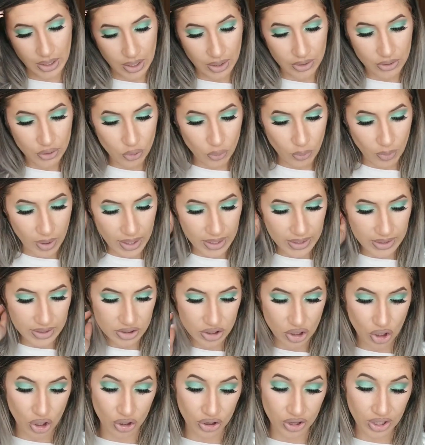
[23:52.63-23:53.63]
Otherwise,
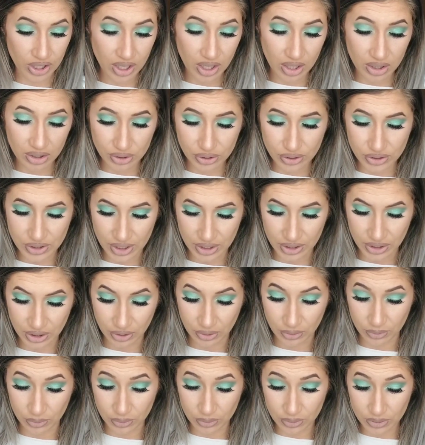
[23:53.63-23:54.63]
all the colors I
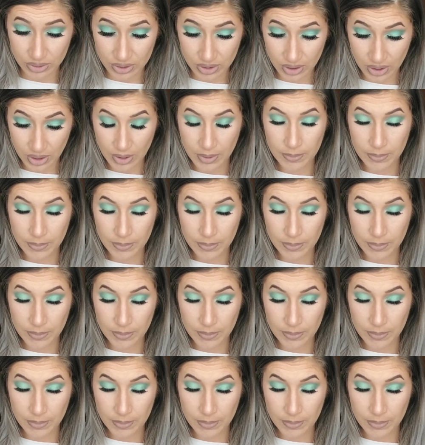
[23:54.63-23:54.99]
used